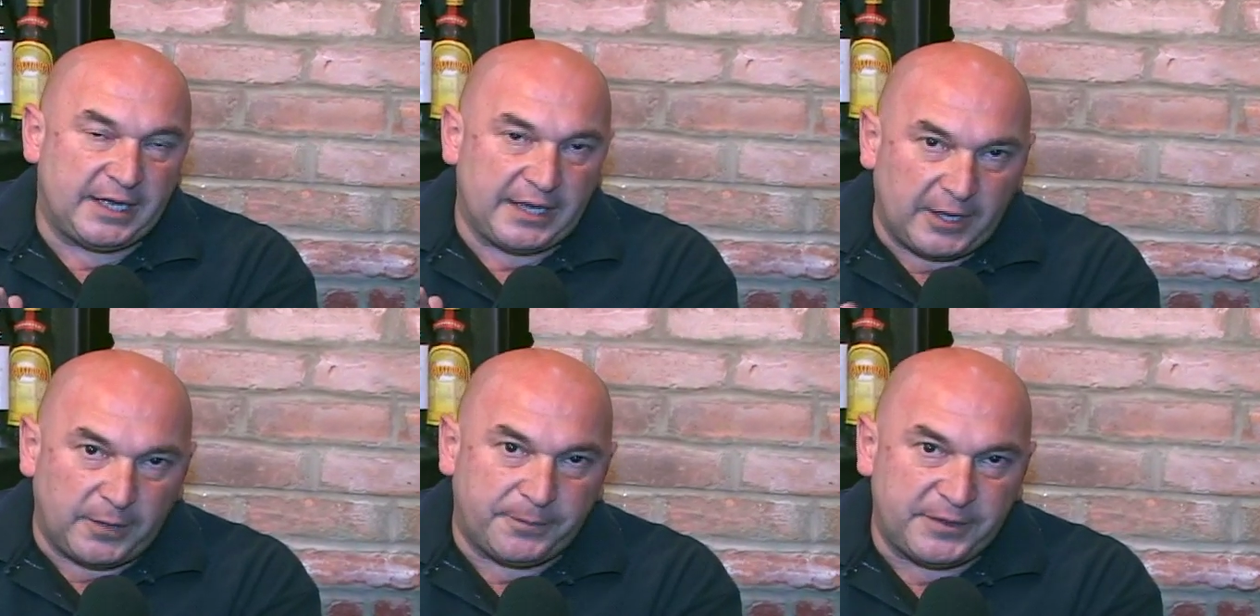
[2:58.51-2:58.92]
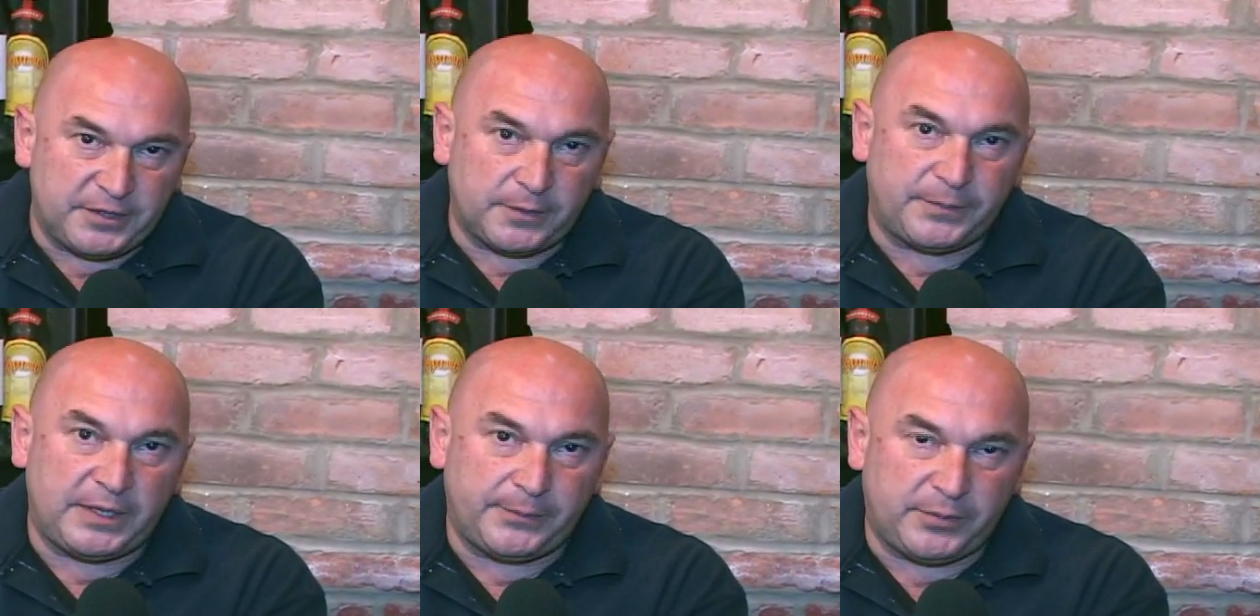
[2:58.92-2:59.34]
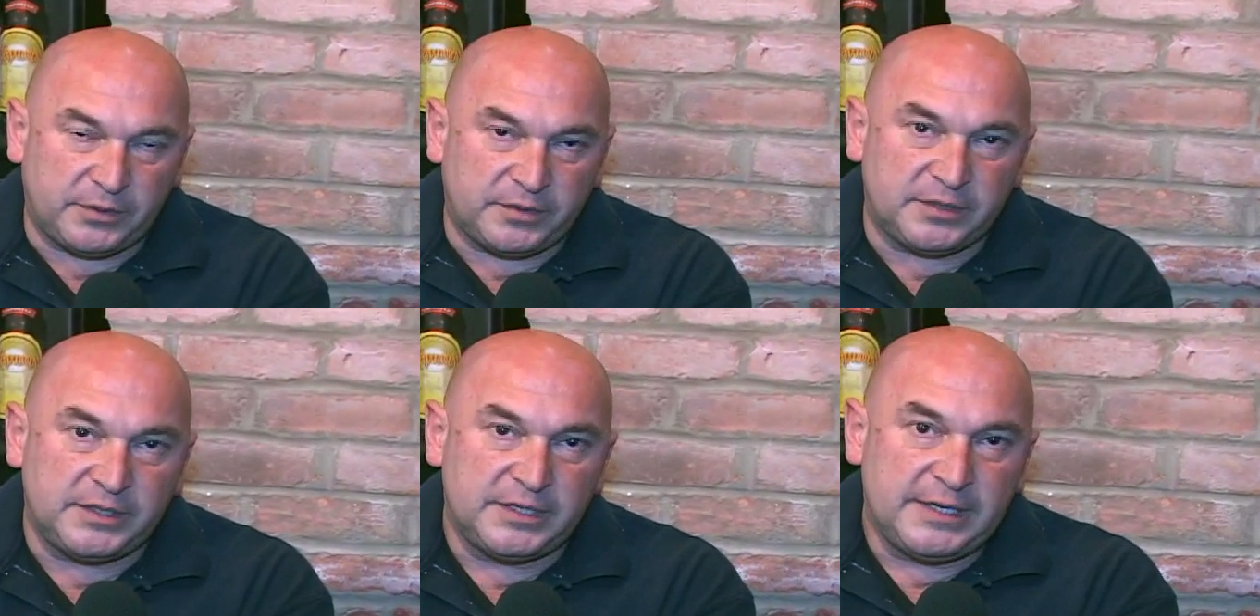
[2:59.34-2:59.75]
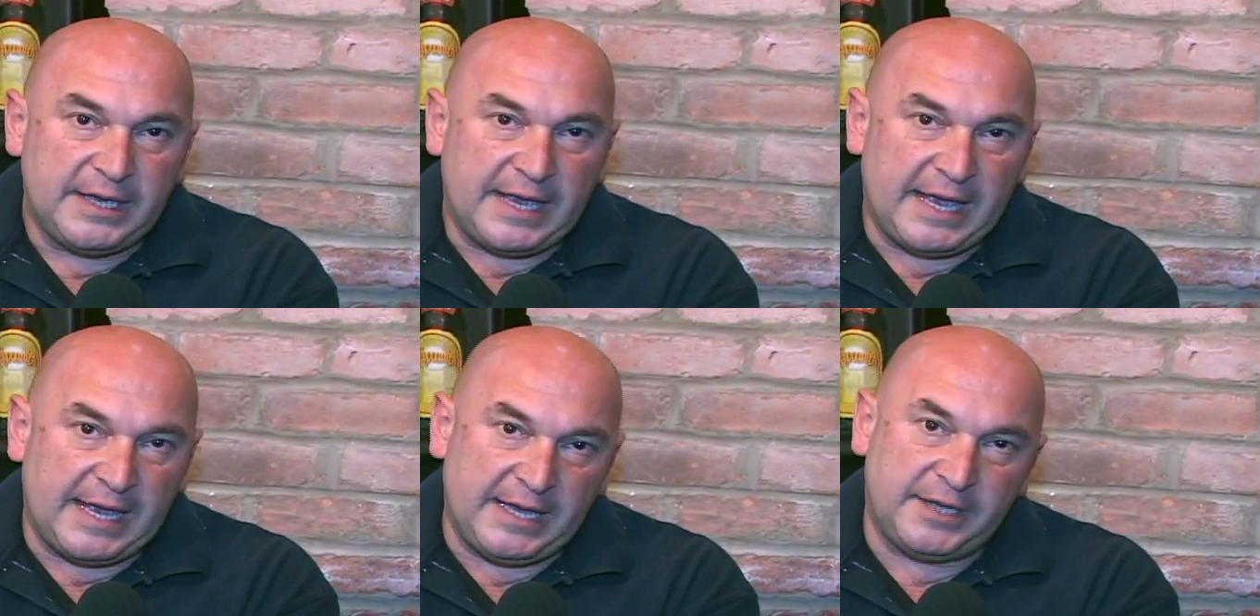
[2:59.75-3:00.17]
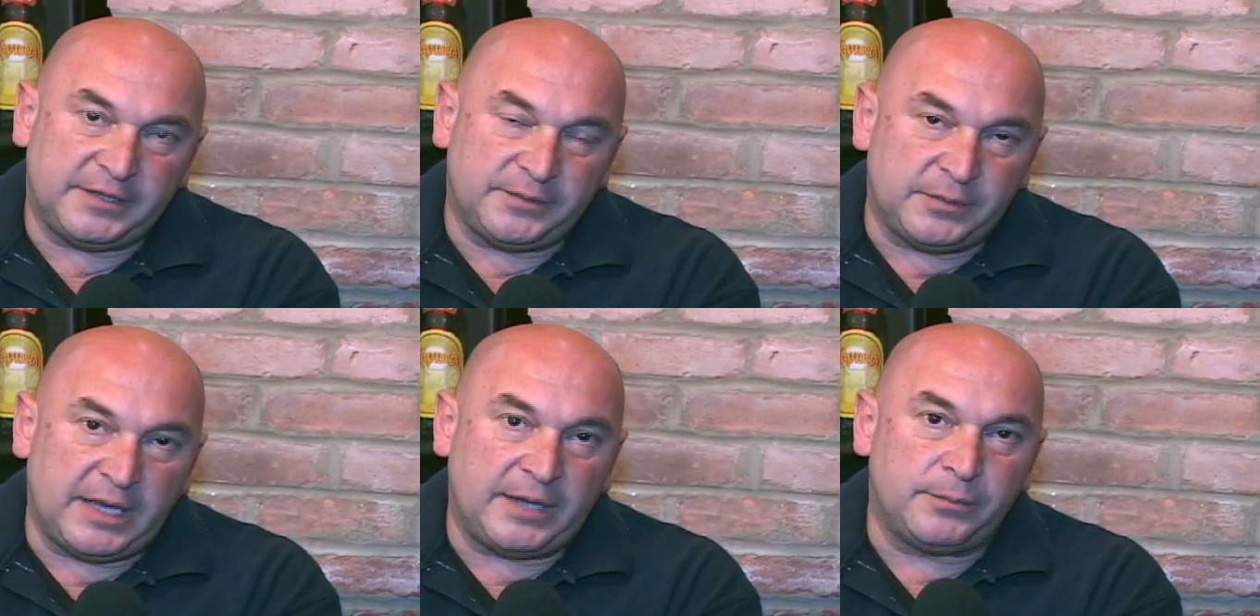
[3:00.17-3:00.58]
helping the people,
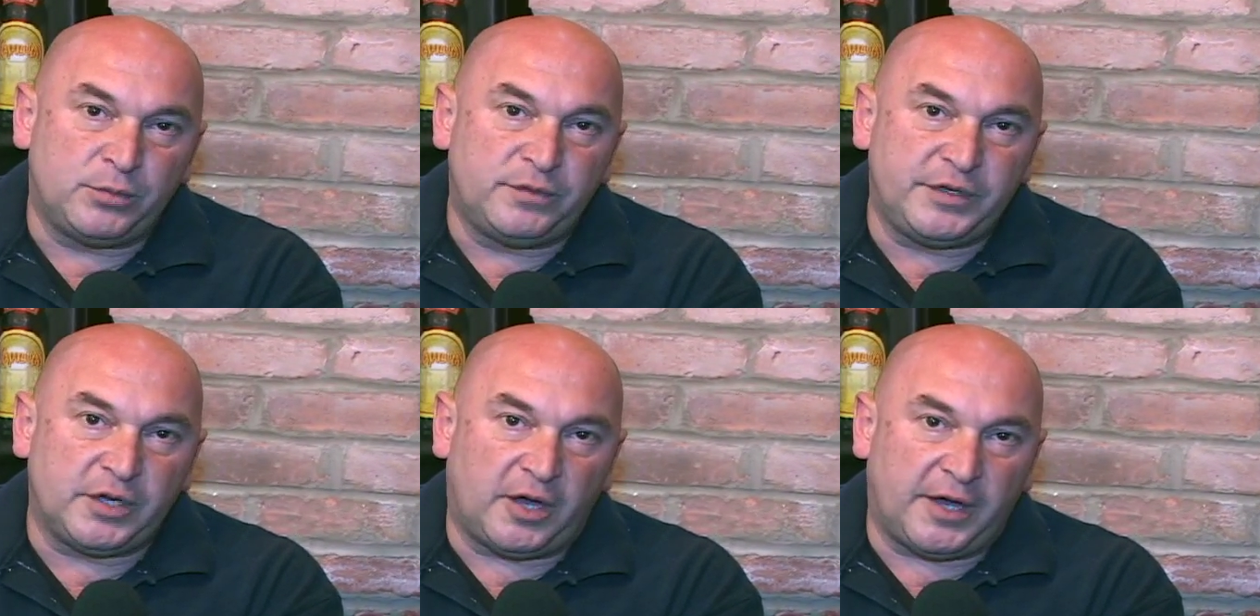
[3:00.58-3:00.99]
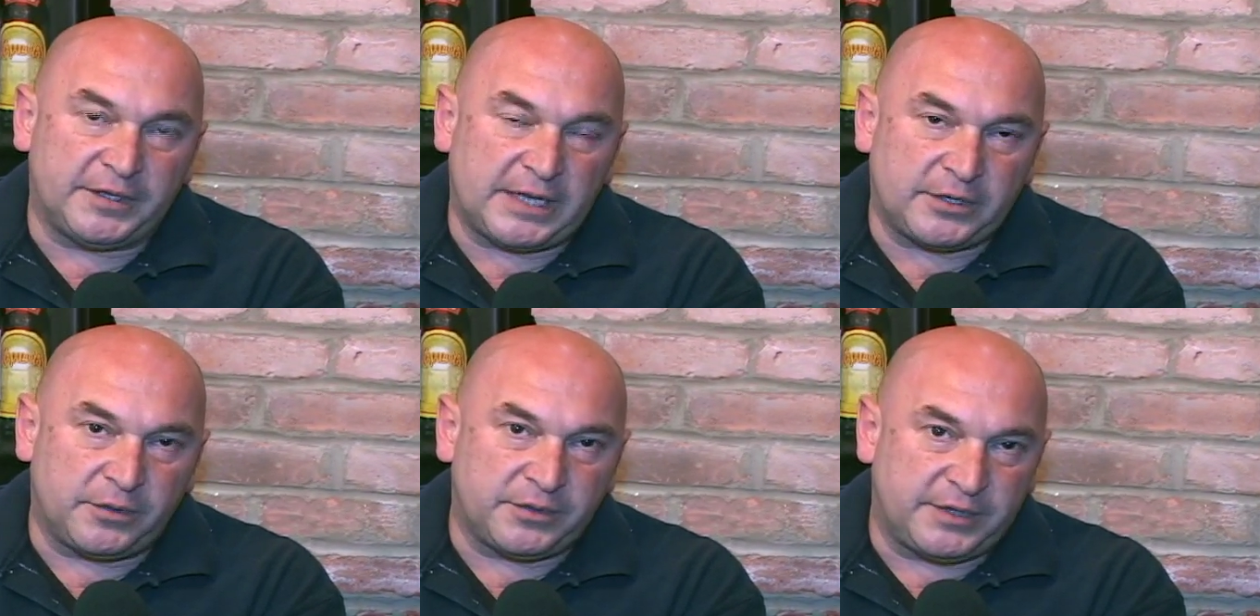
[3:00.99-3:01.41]
and moving on. I don't